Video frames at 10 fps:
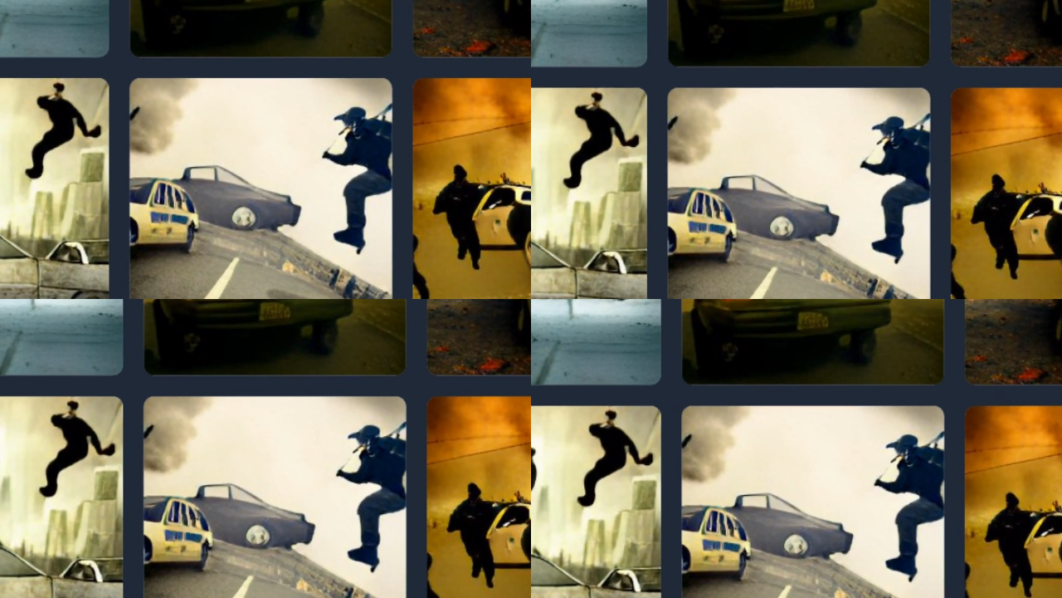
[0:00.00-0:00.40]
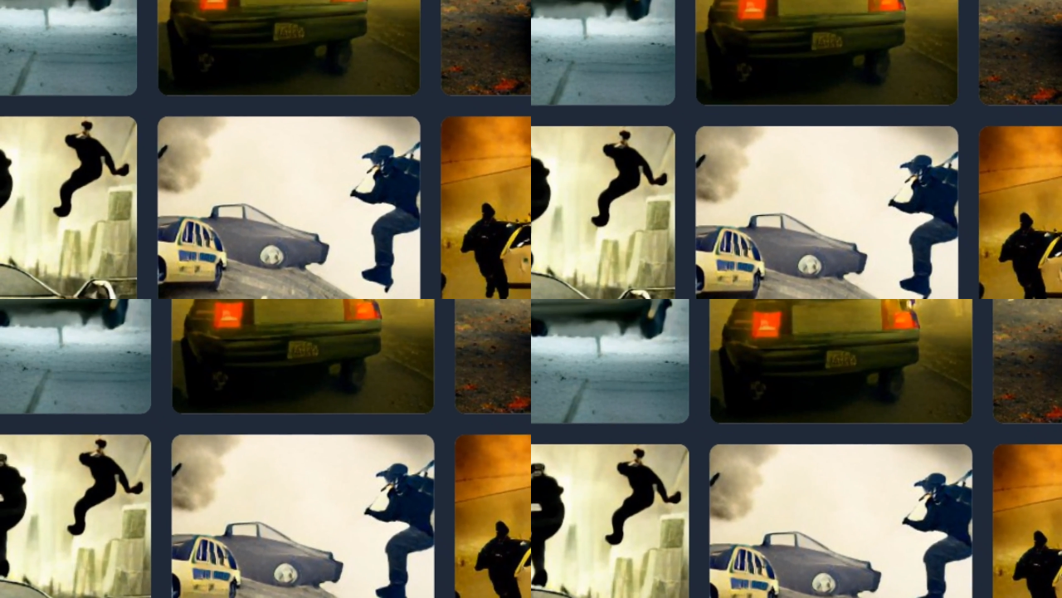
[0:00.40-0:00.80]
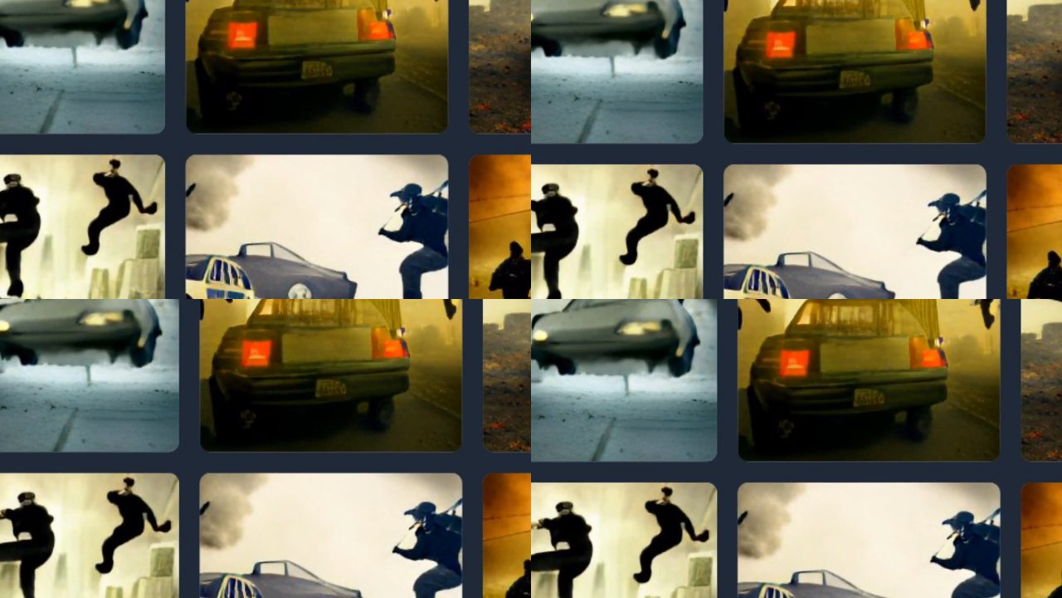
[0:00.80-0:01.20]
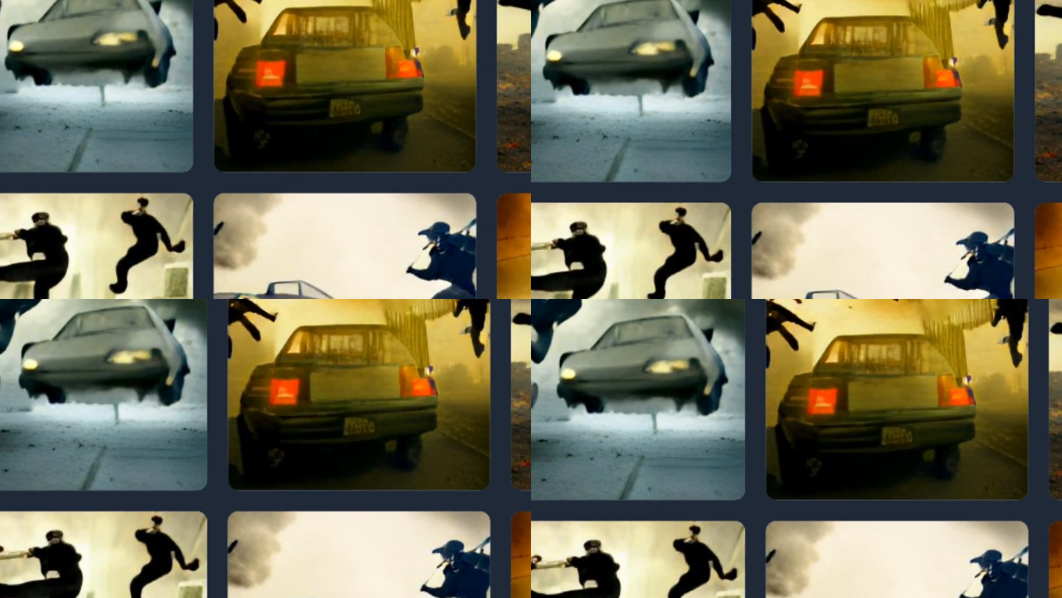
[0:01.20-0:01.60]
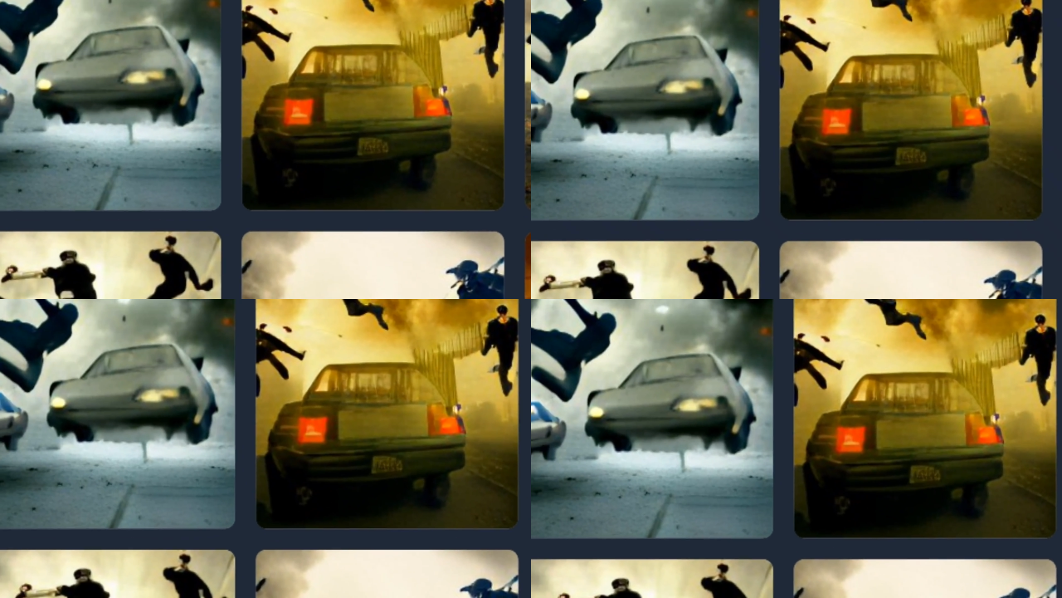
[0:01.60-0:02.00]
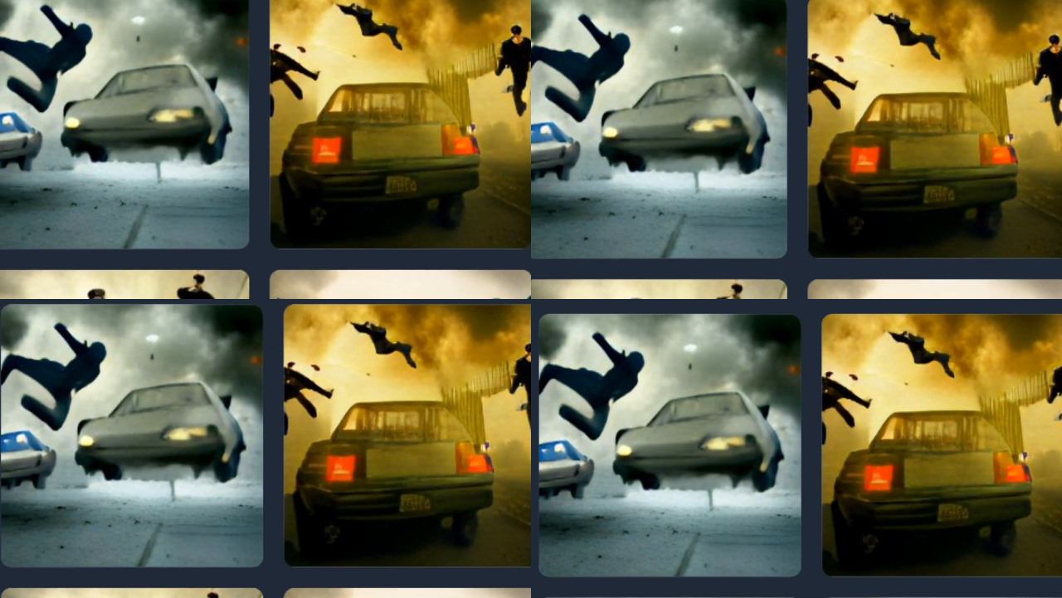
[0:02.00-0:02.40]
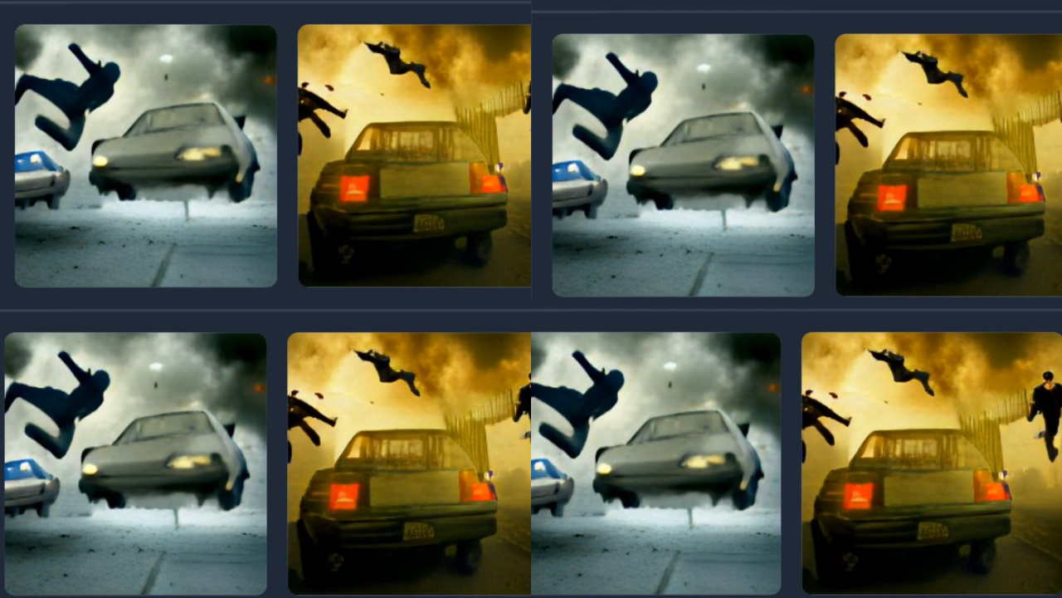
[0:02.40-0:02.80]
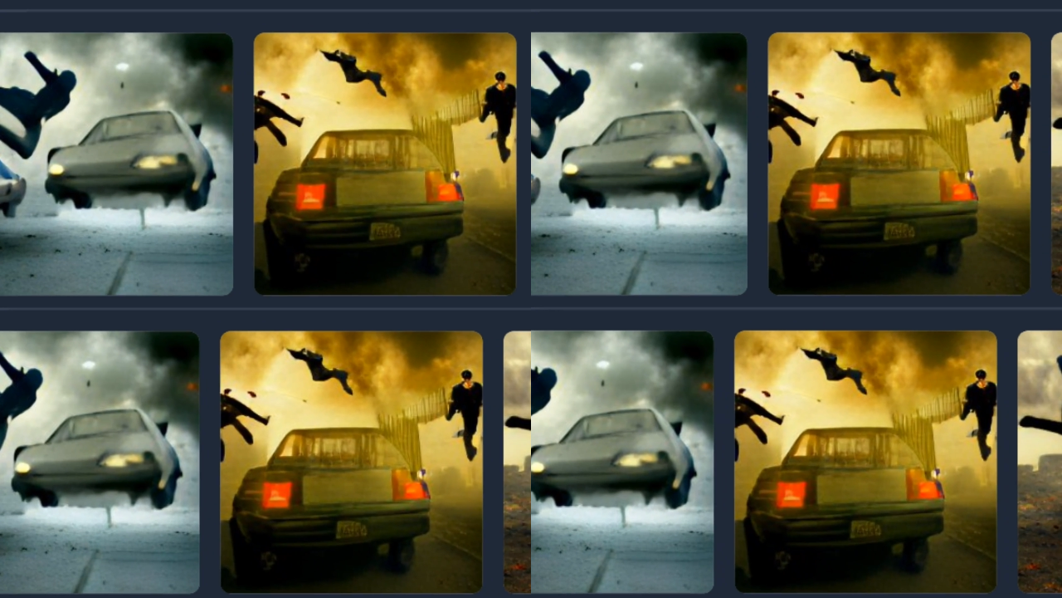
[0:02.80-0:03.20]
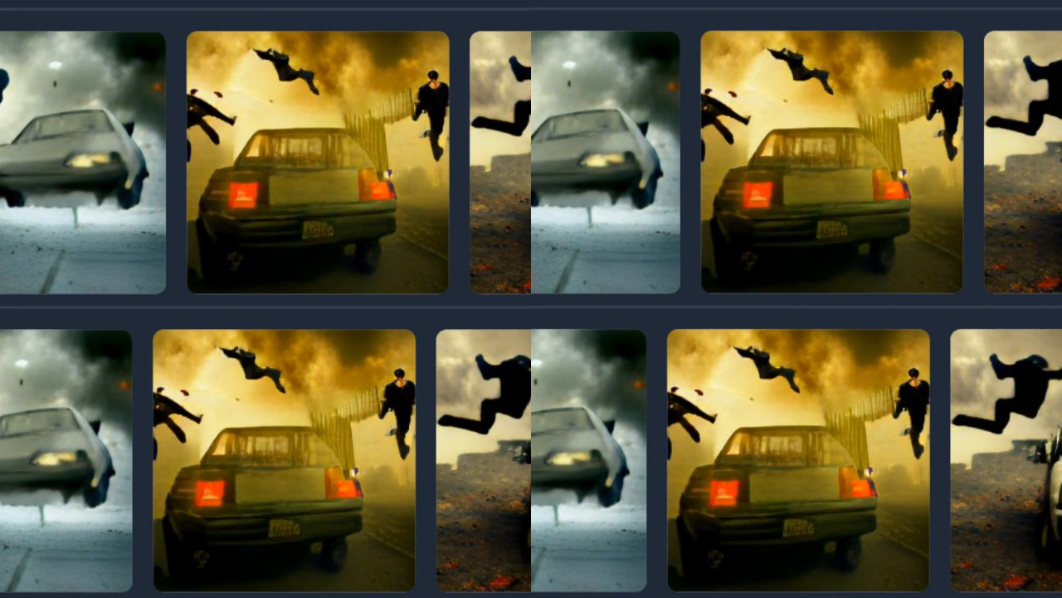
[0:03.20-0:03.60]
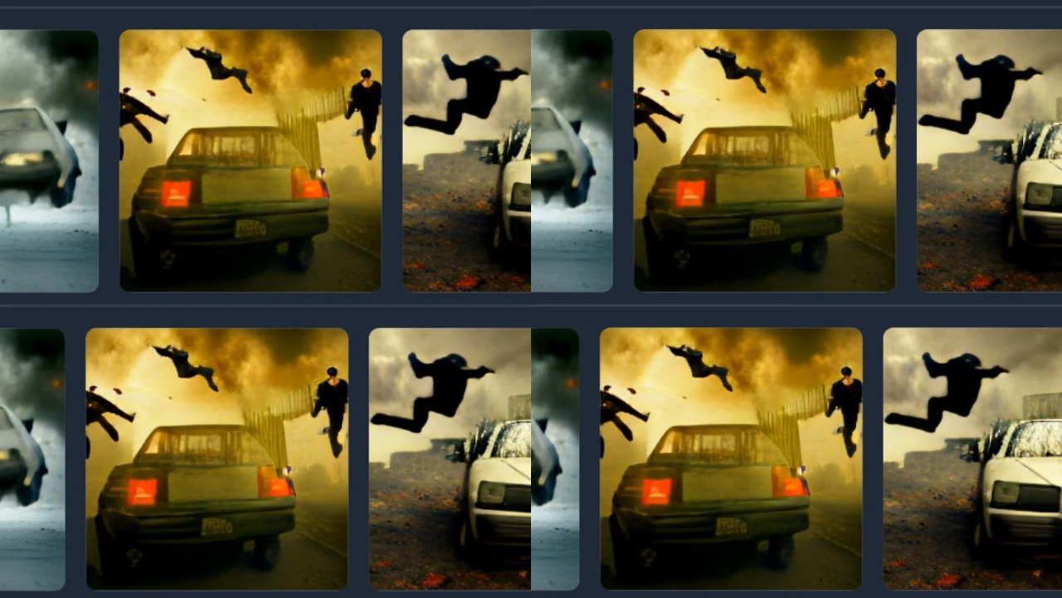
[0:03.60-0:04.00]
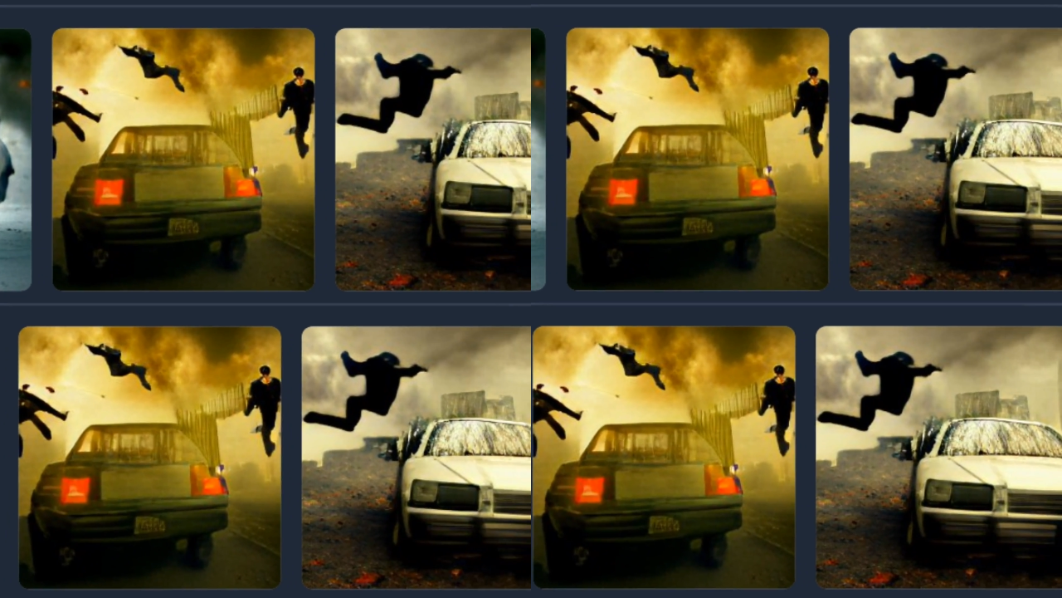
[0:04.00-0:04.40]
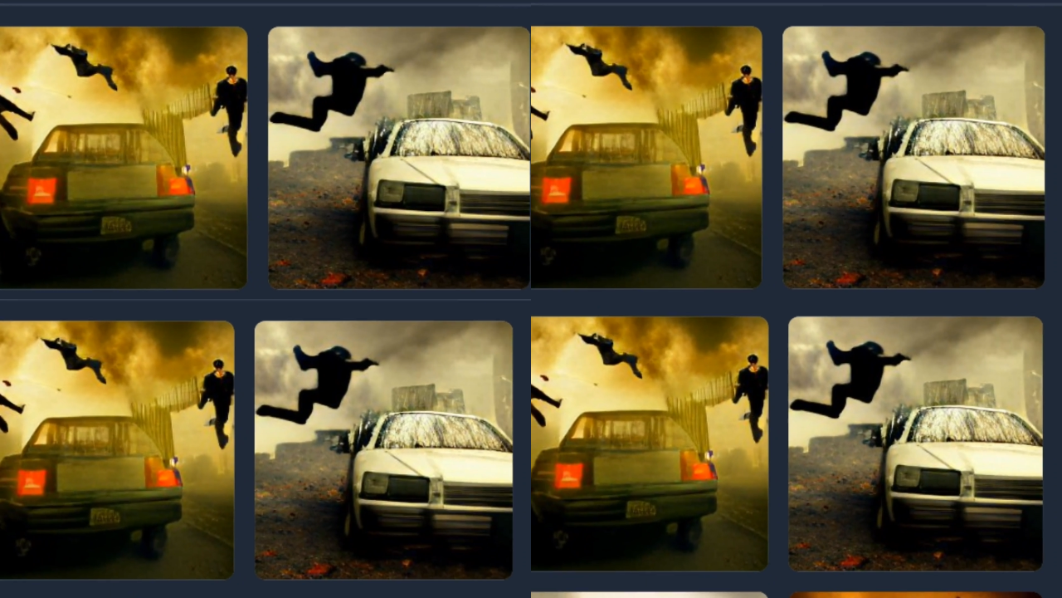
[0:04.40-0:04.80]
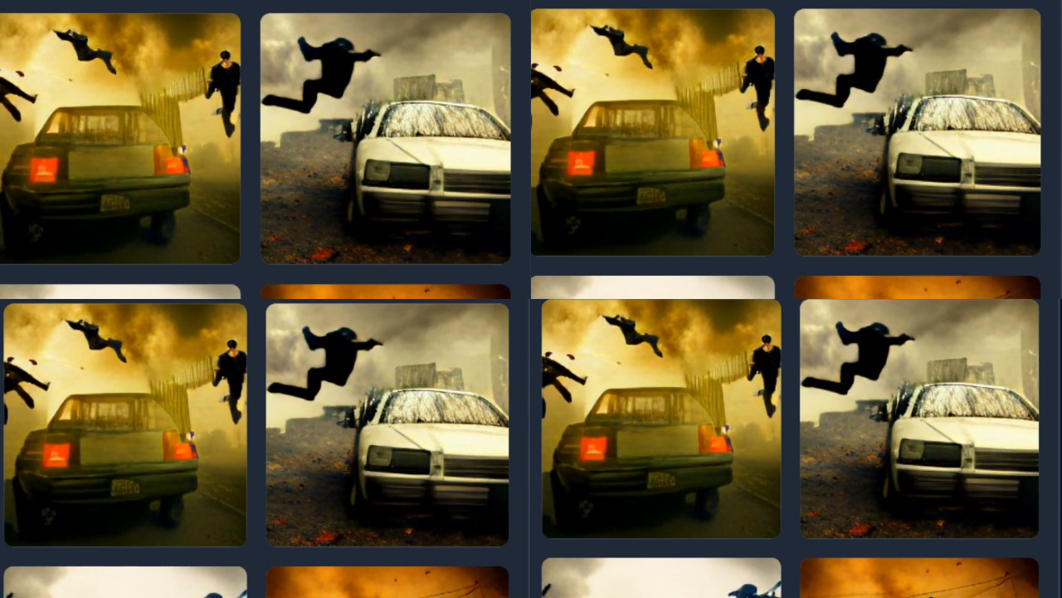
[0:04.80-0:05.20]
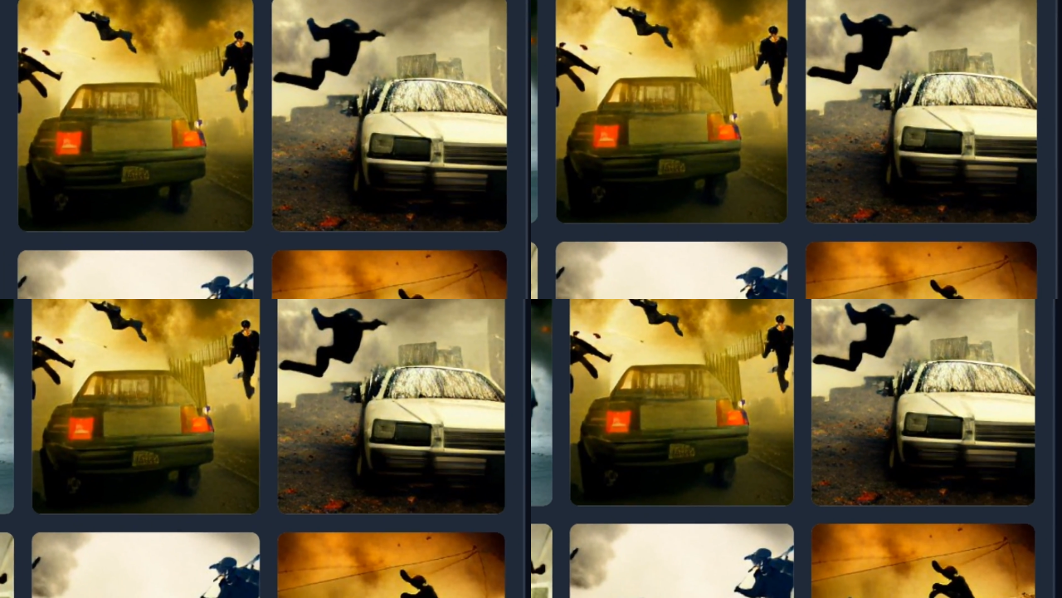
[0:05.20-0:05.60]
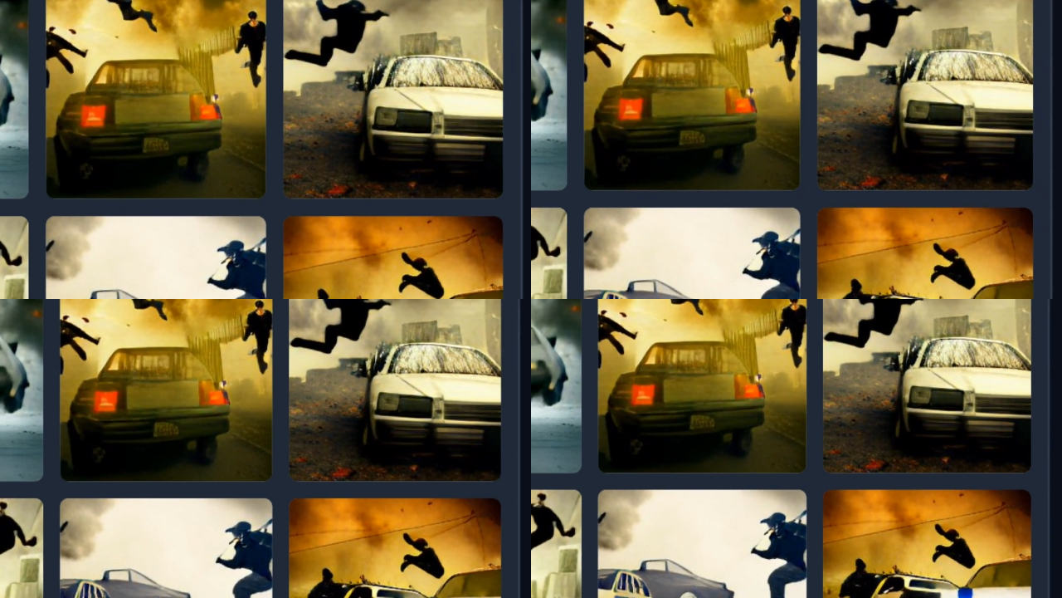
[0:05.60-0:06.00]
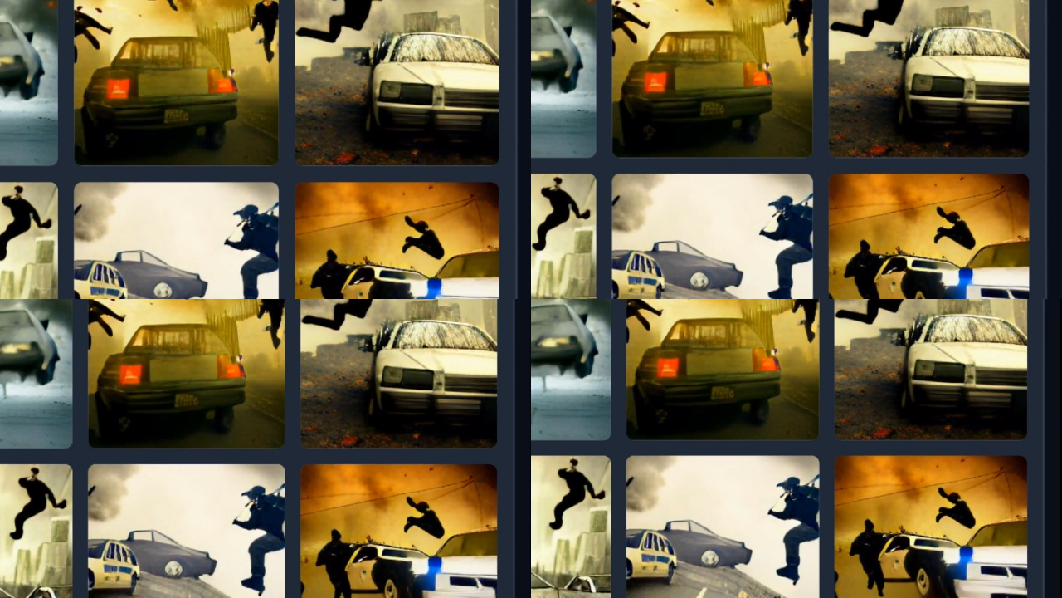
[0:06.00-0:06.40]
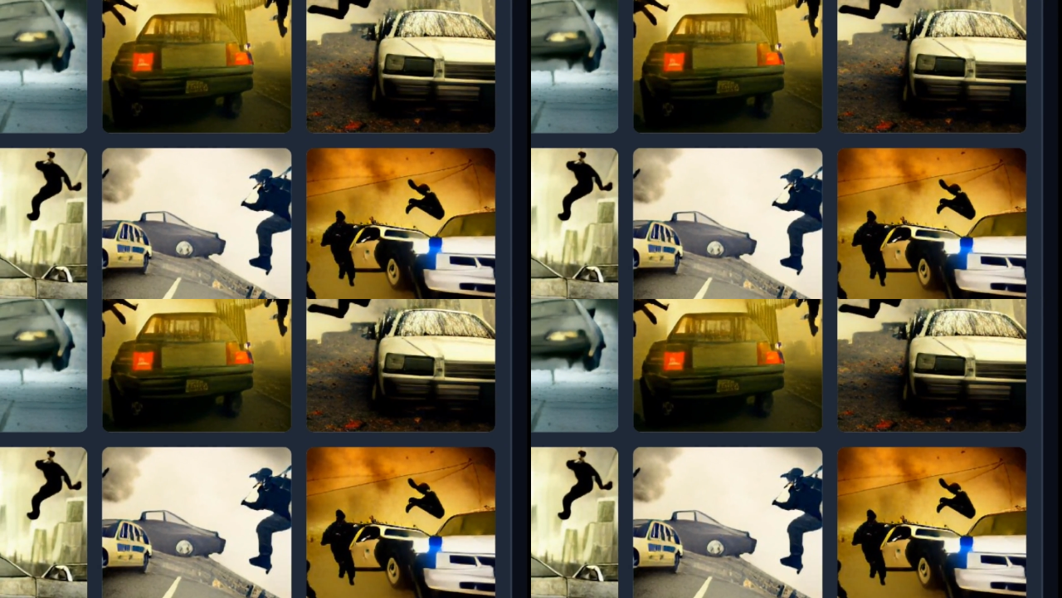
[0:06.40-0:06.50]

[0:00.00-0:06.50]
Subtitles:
(no speaker visible)